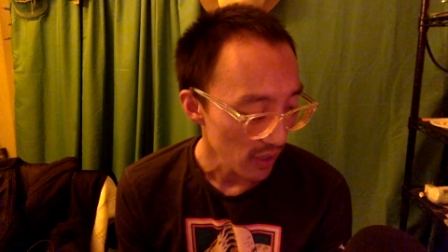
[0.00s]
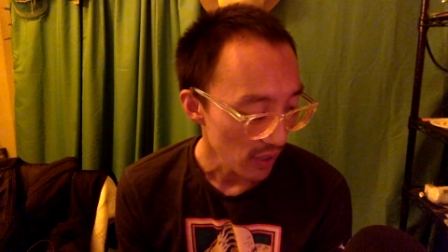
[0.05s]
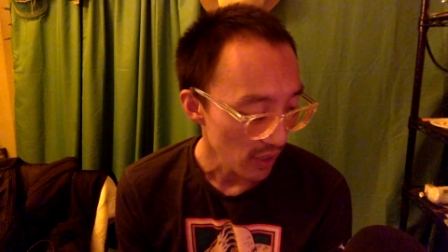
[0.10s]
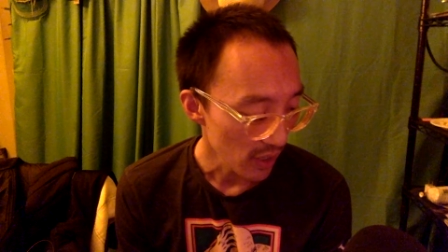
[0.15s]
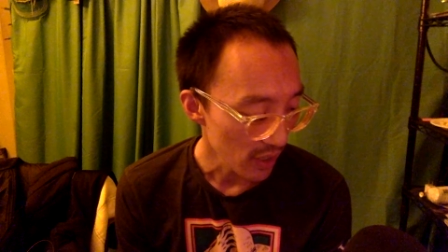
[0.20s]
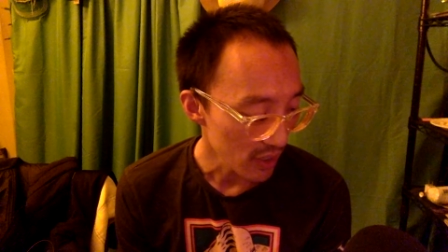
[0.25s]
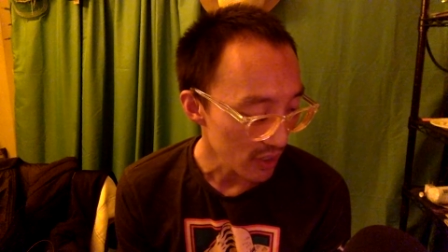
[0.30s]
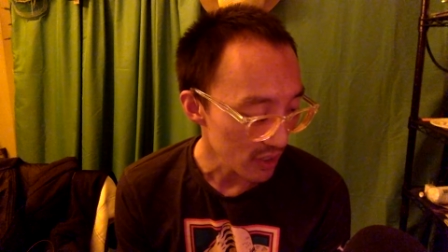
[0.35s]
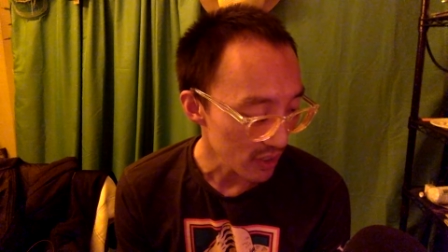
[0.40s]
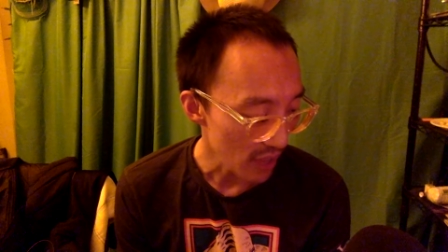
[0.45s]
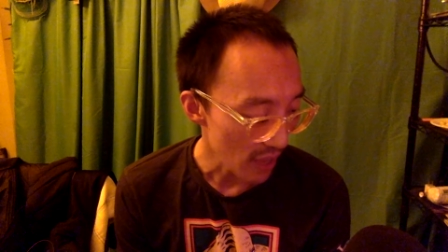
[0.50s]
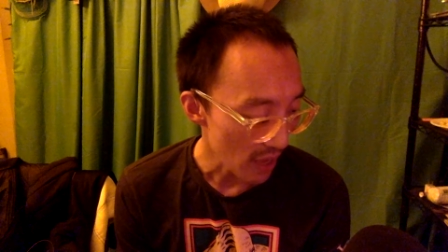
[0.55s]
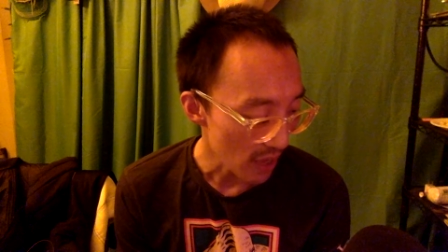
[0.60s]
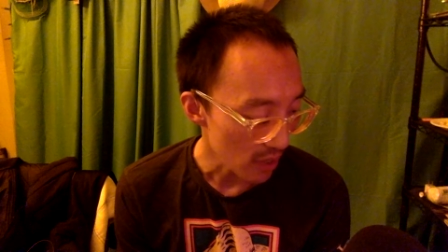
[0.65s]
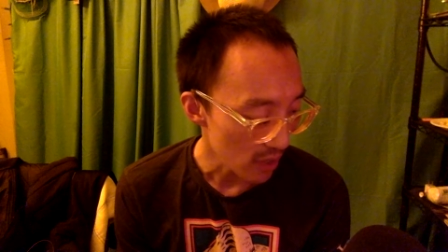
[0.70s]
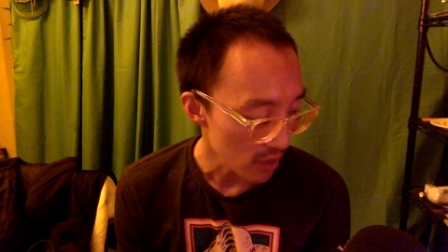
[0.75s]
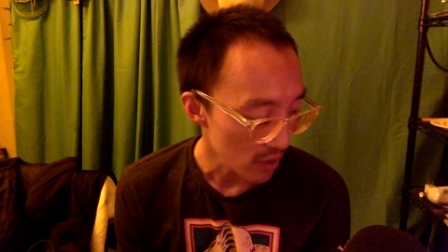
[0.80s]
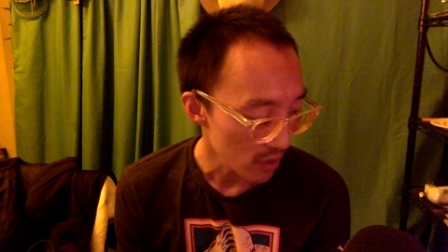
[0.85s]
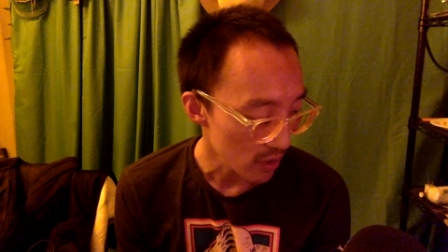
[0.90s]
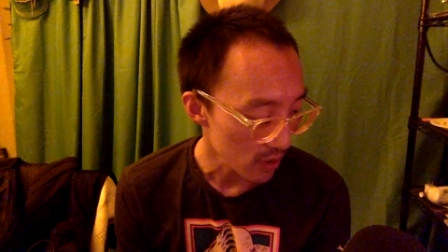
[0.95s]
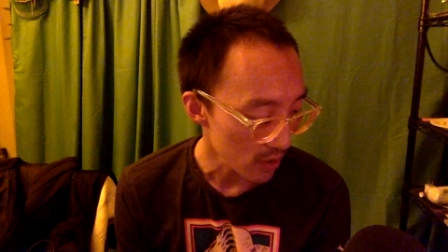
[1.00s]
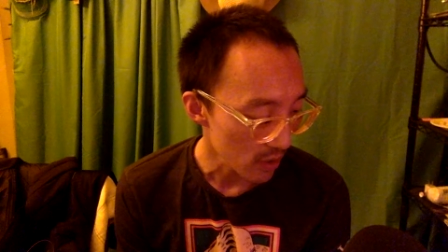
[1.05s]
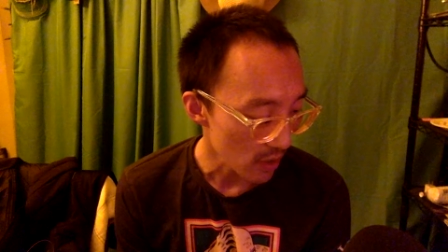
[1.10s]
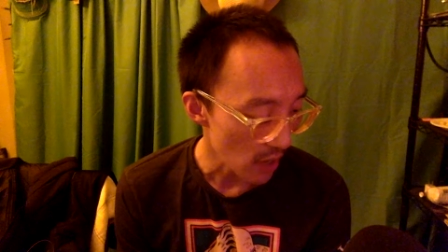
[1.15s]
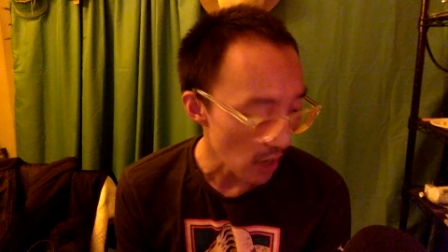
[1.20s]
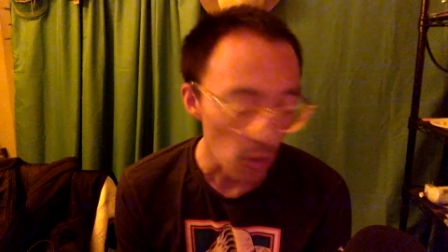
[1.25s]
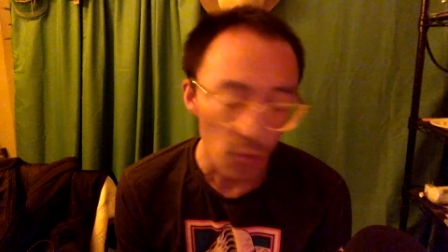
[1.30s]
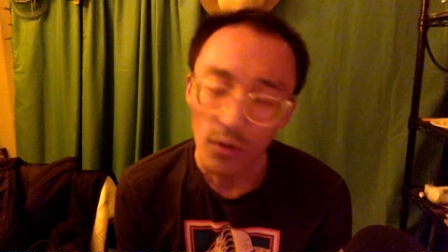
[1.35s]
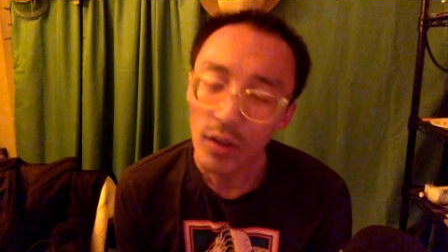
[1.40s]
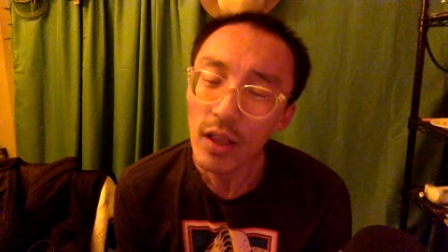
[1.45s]
is that
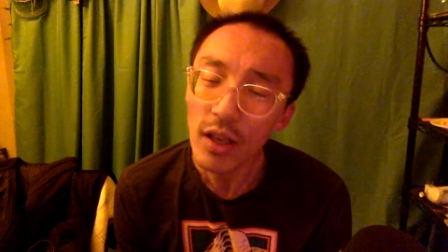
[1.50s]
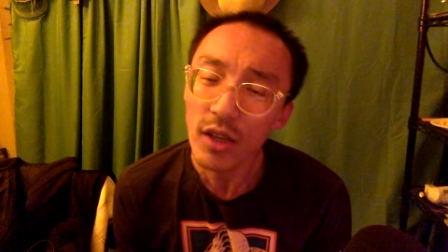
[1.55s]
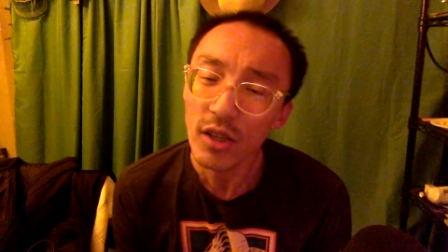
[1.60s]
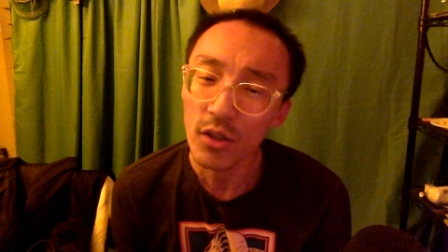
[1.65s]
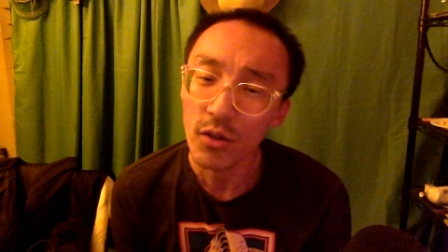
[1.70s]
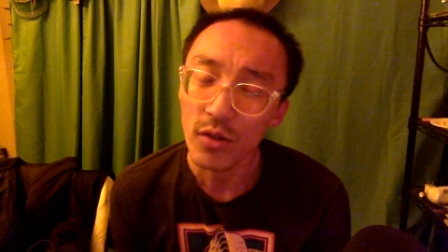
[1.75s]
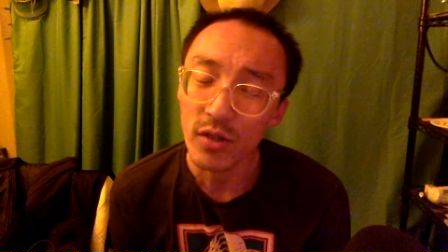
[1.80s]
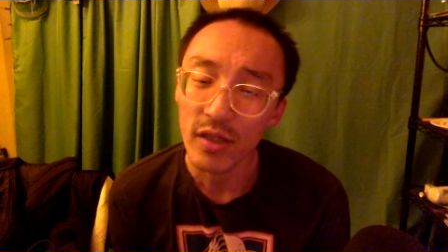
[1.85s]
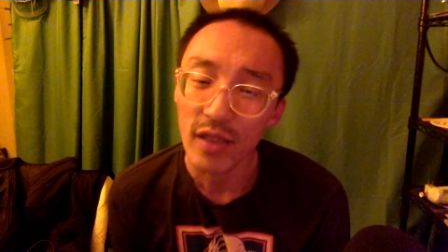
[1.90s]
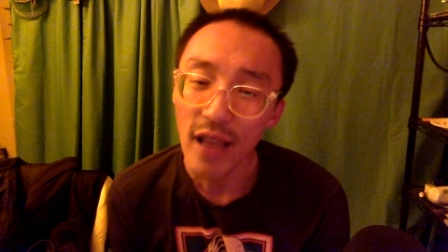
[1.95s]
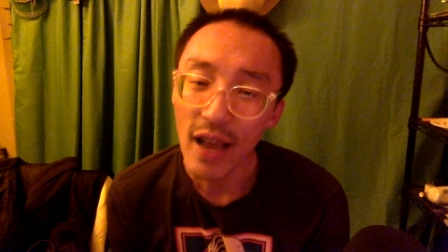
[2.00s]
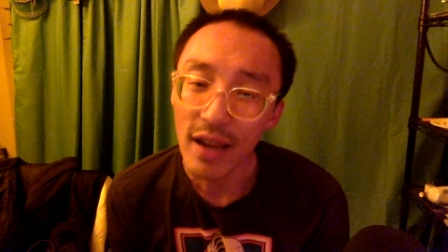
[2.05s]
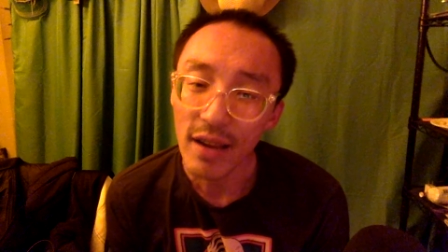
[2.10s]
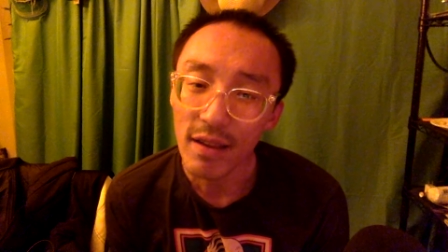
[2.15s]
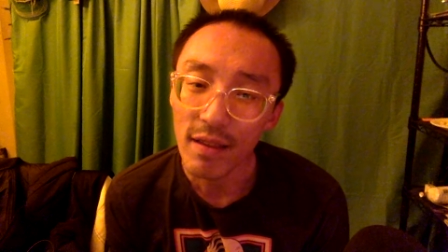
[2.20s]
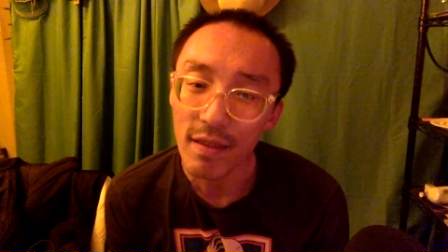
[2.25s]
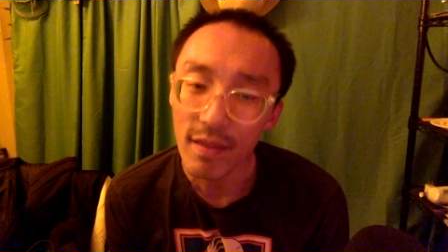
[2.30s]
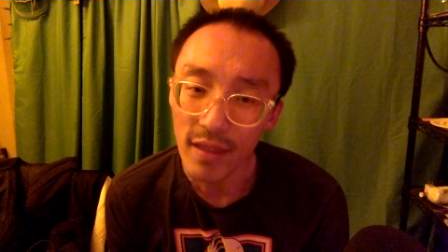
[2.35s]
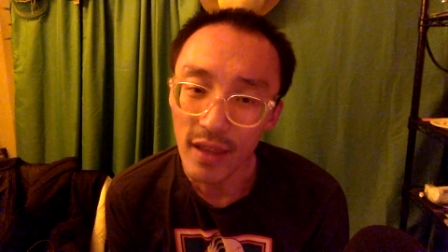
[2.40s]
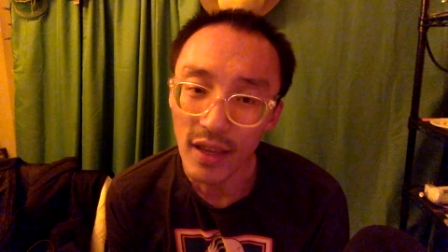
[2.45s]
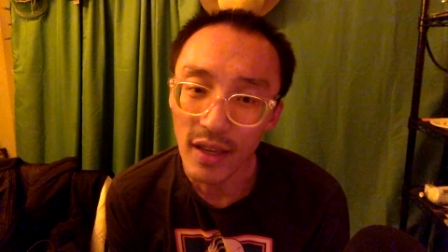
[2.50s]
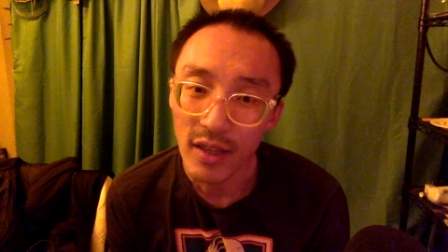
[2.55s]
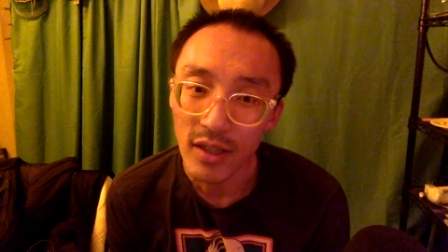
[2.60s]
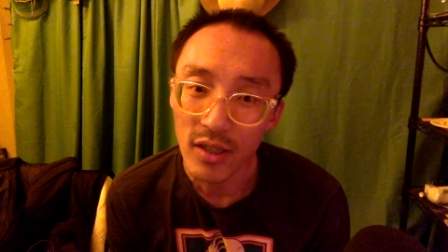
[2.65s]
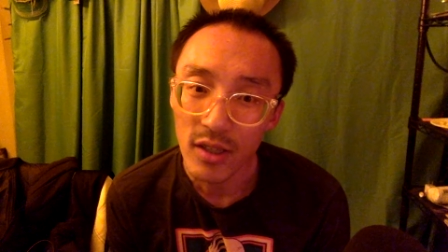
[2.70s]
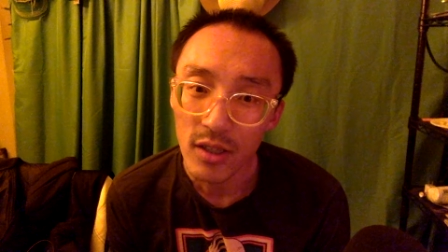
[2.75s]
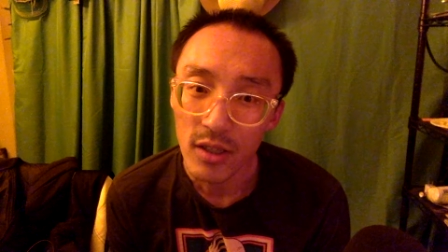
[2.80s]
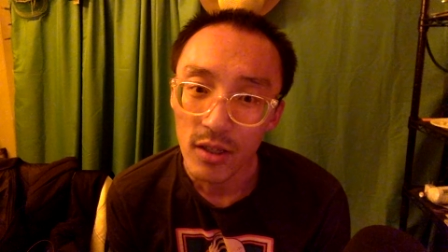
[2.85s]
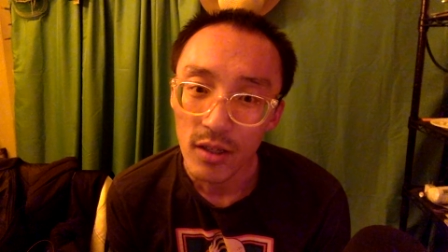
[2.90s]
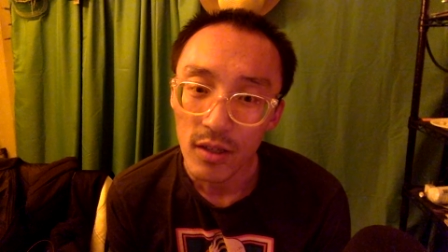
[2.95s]
I realized there's a lot of
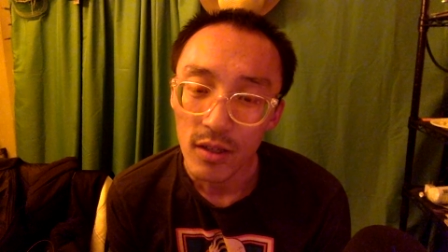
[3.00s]
things